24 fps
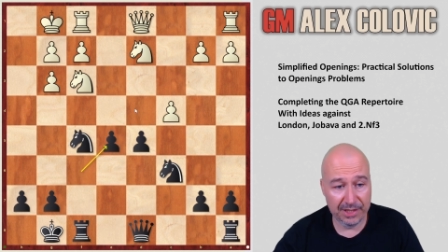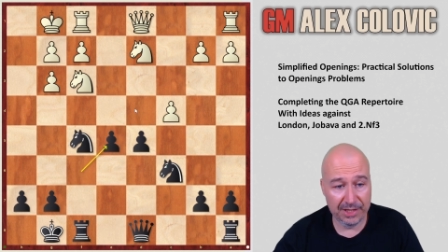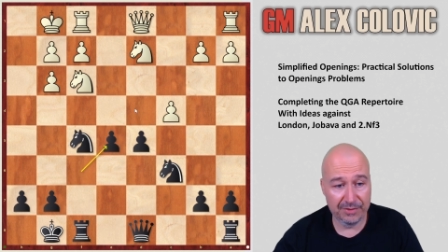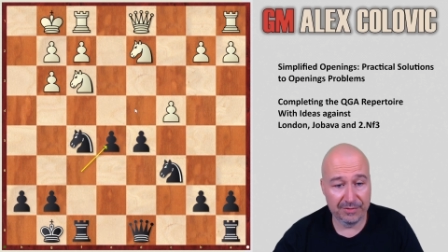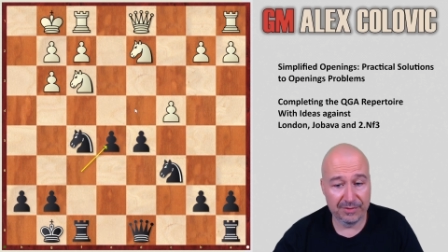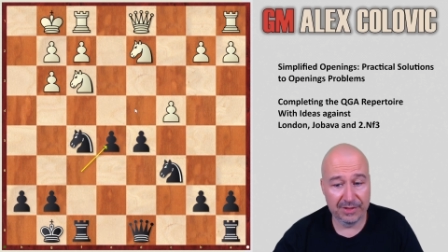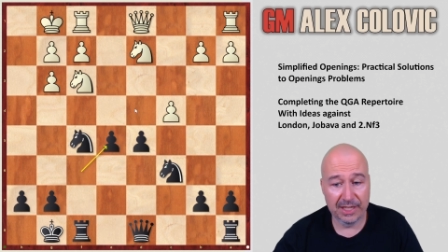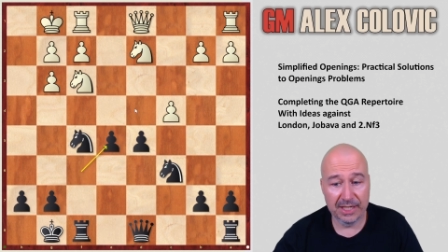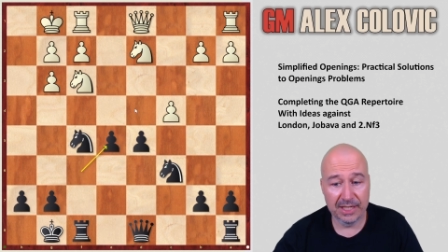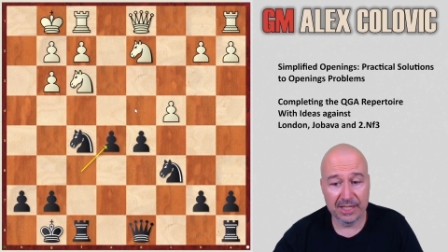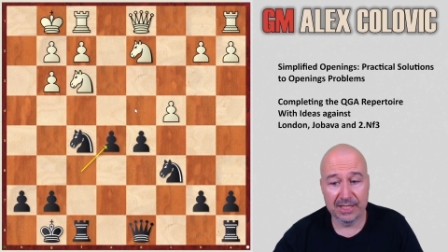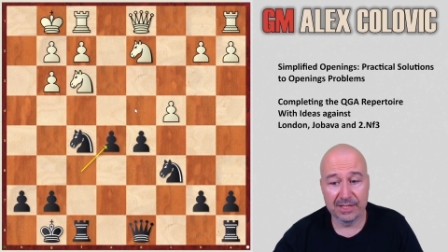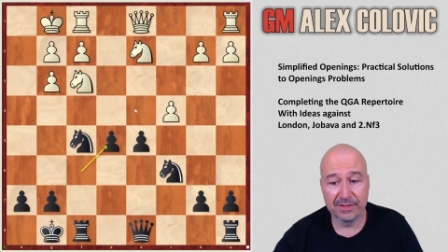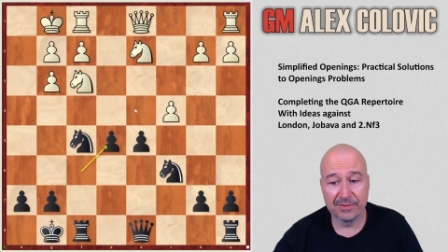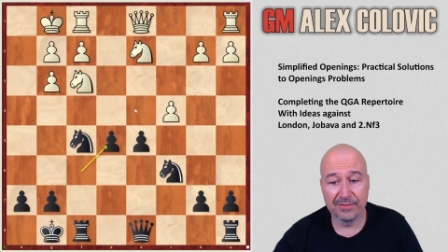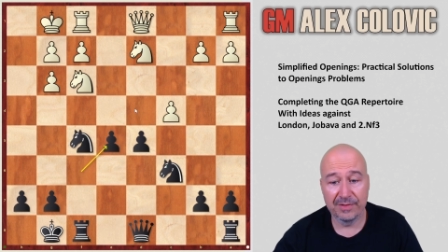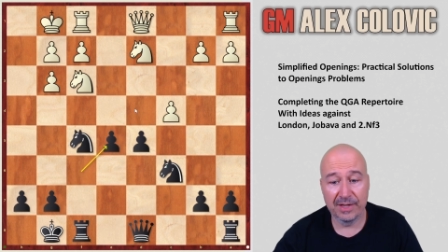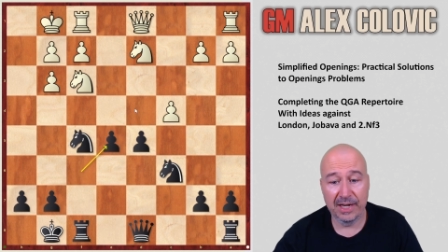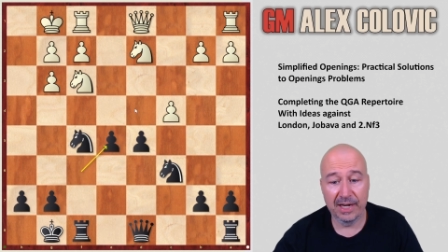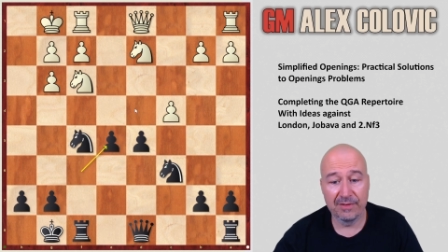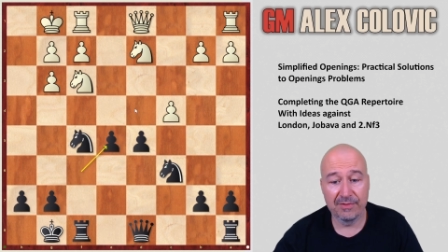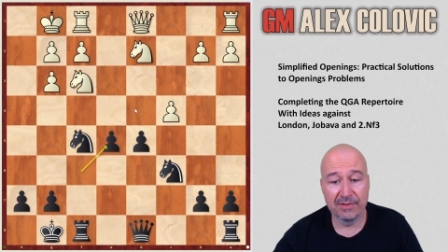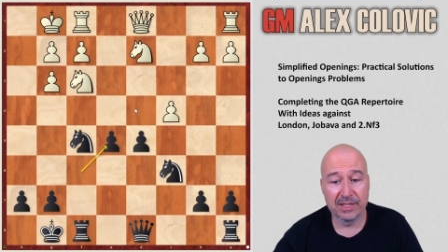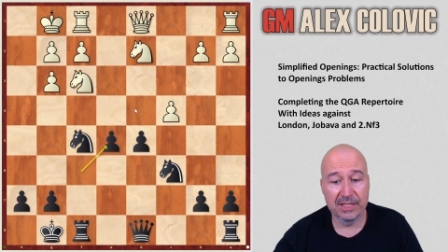F takes
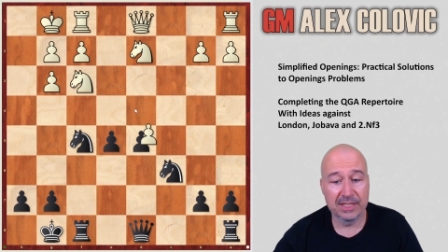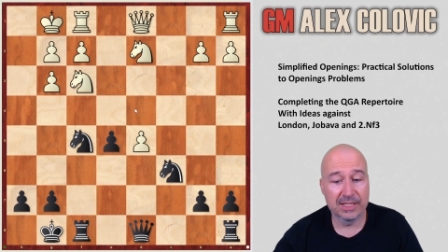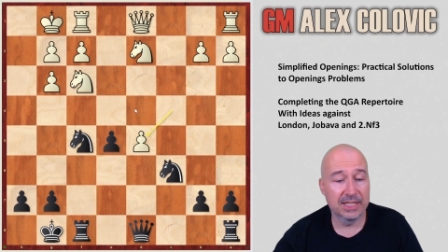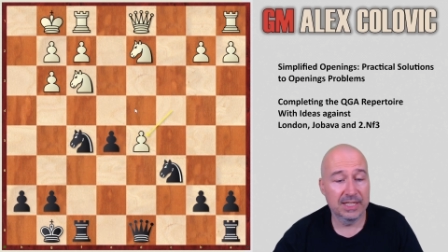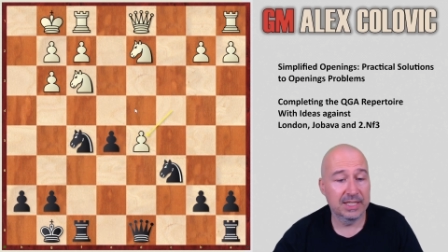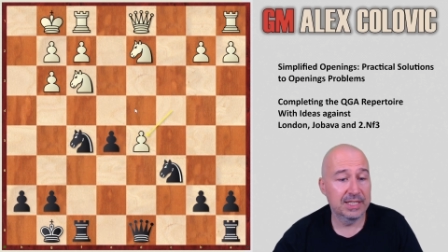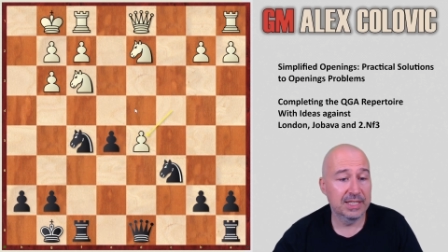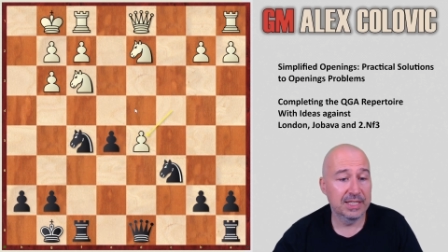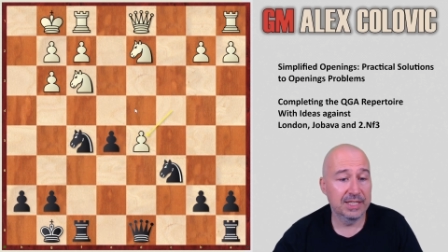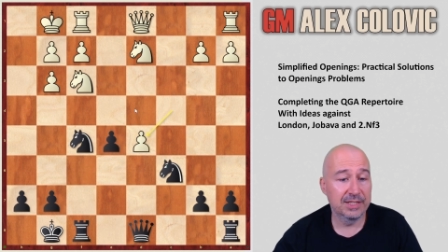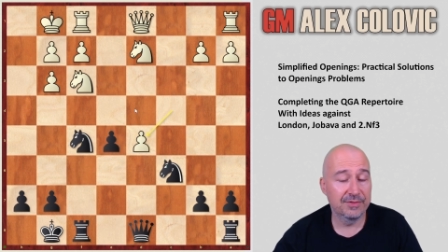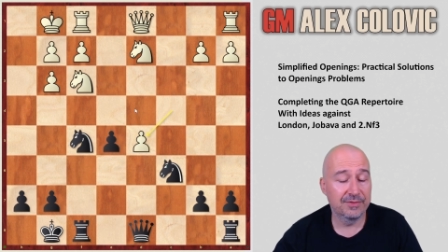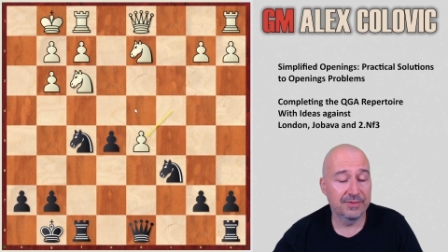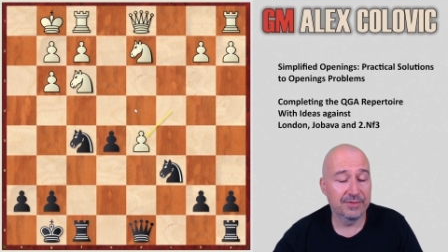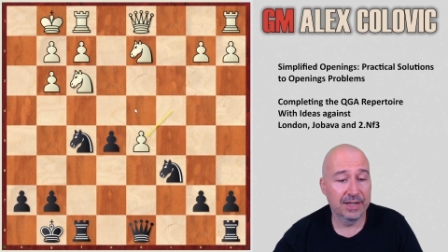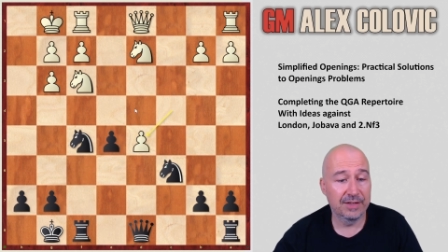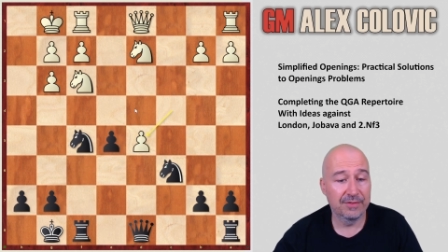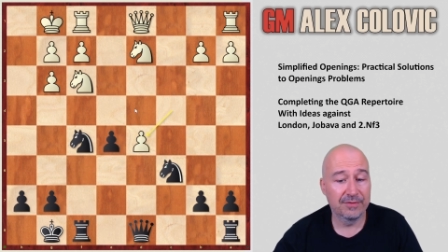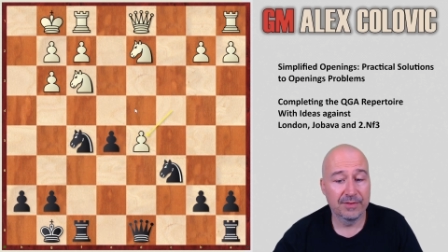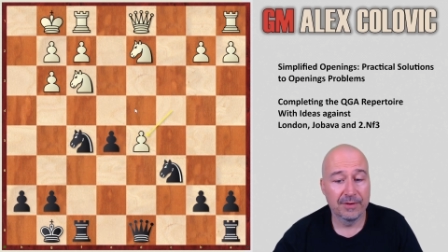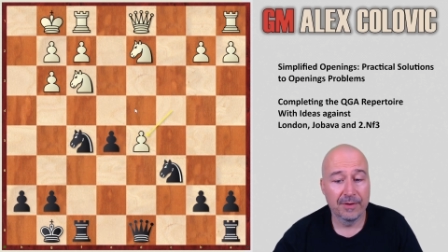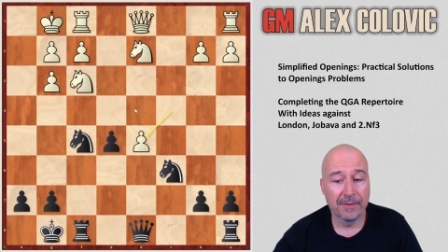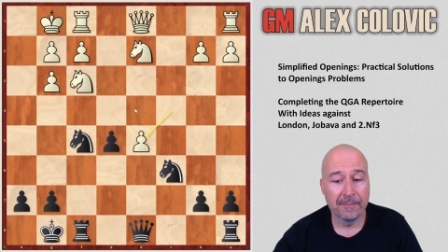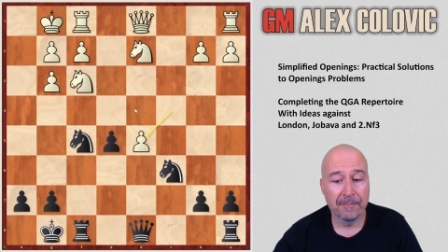E5, let's say CD5,
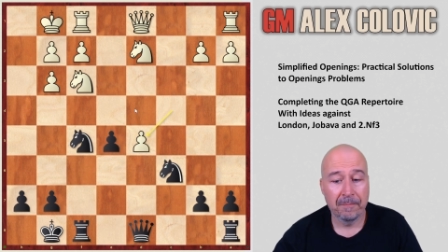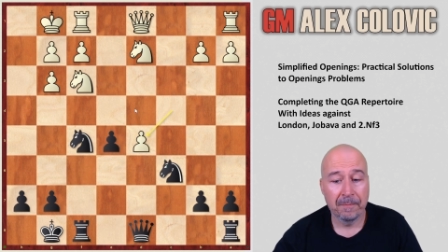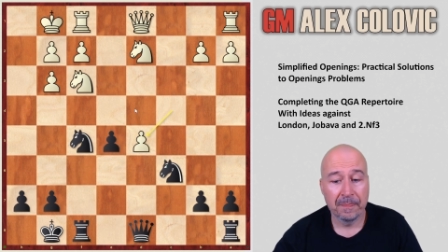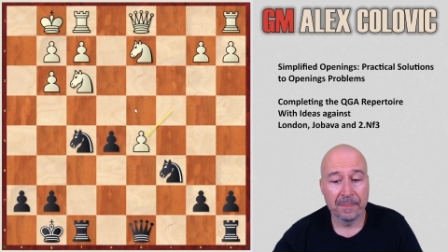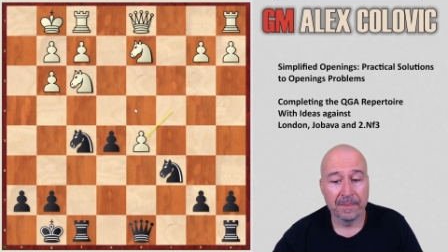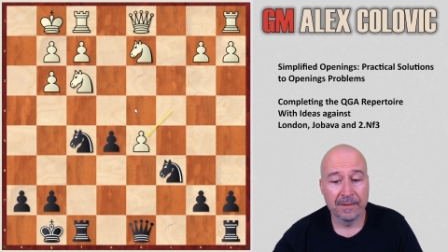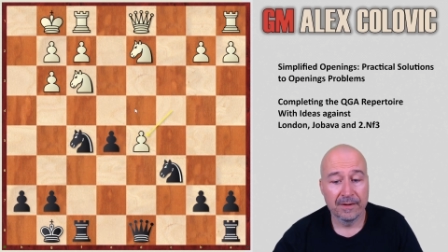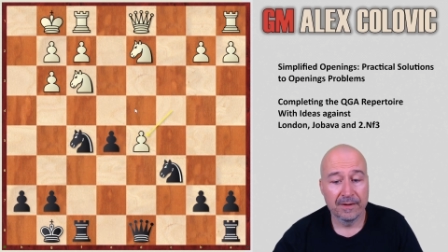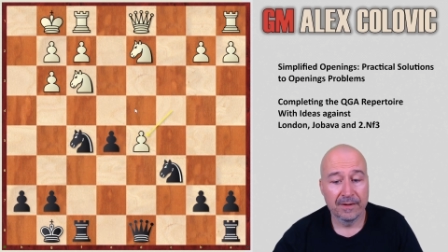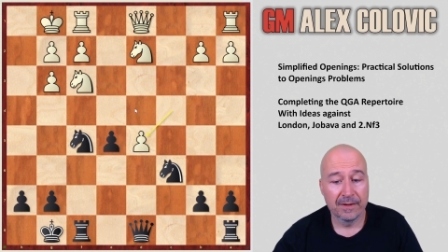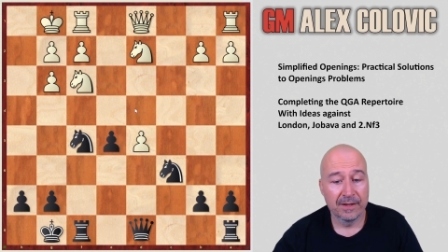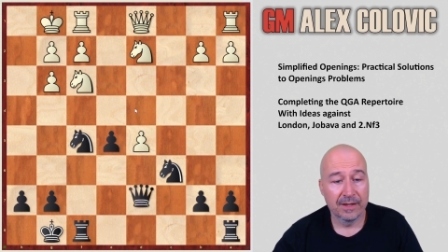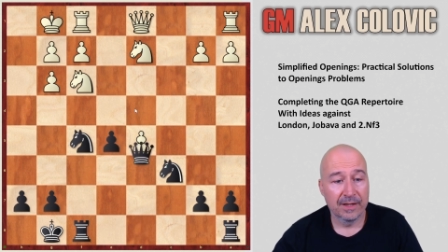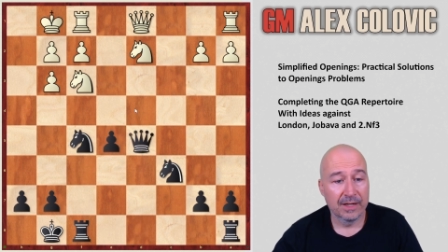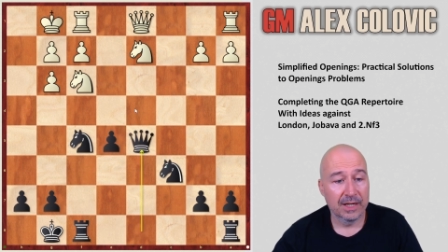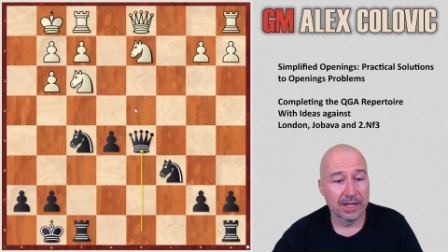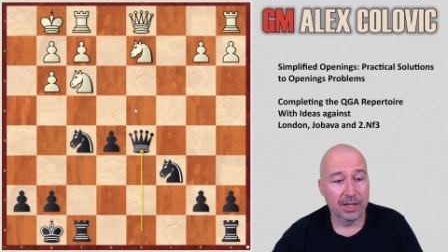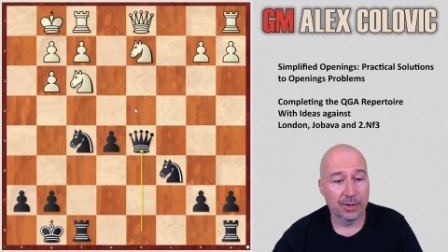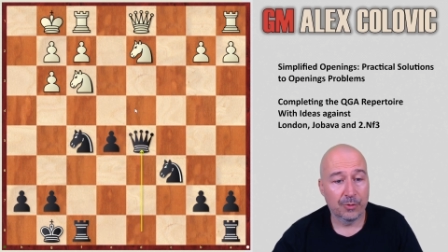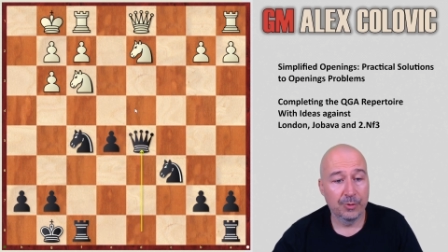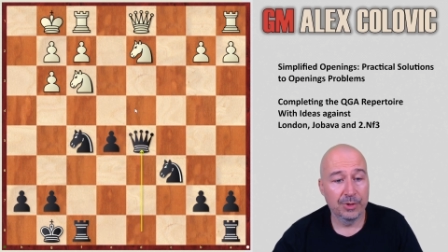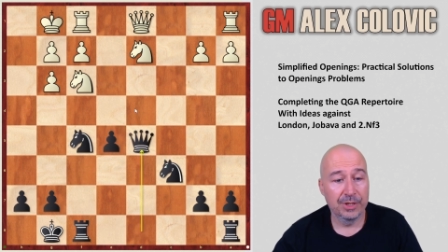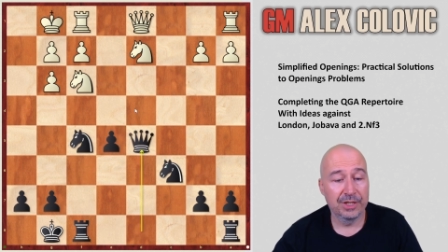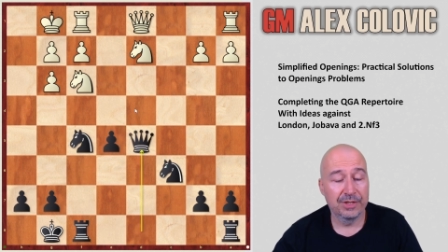
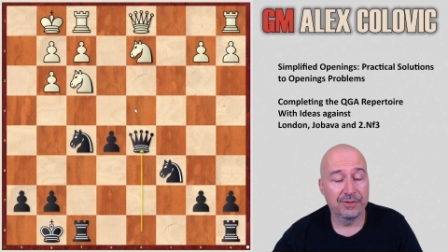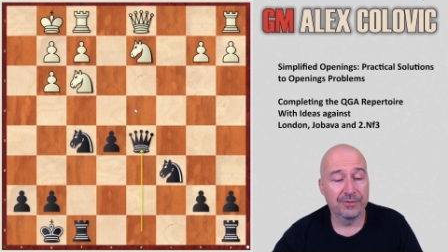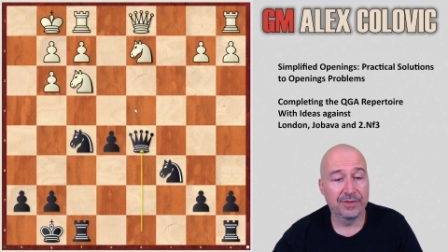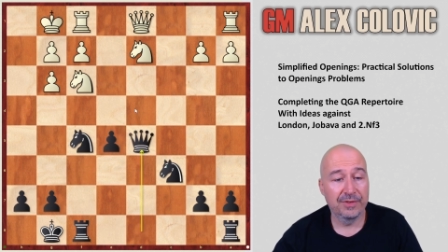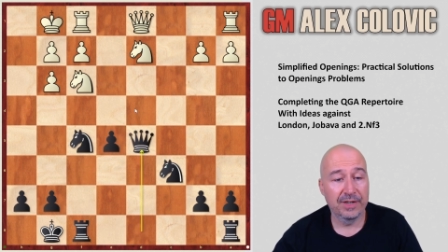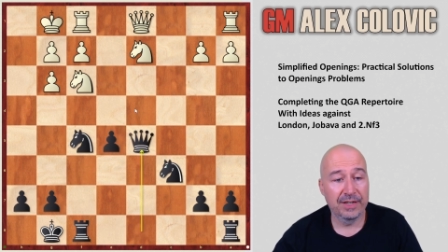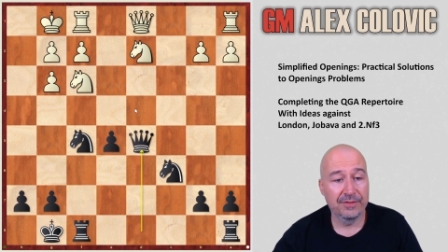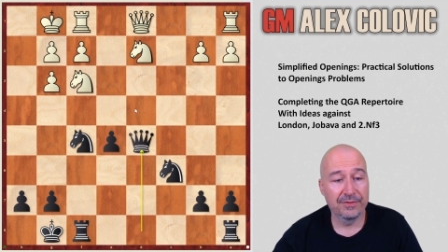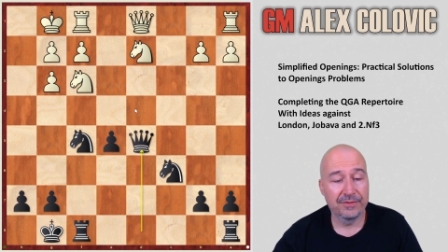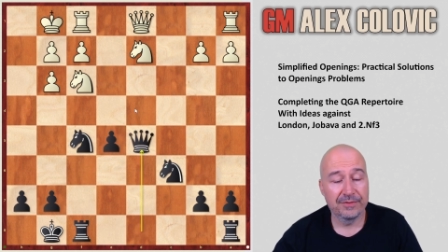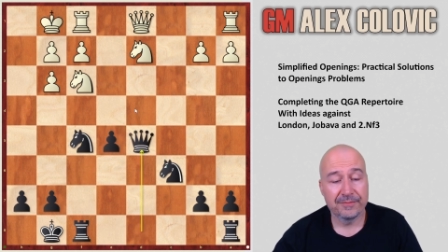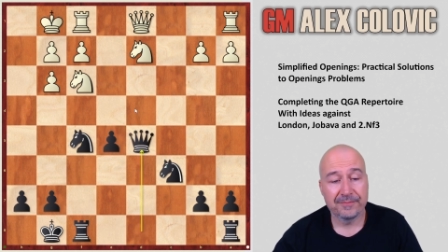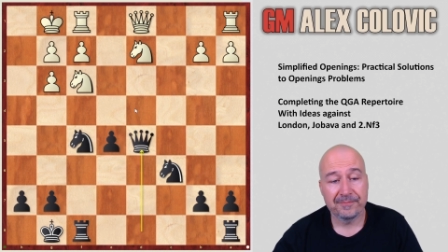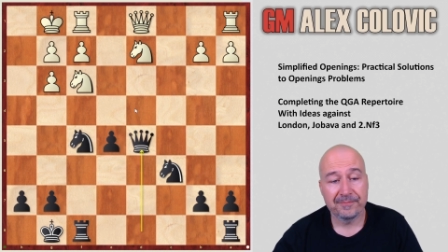Queen D5,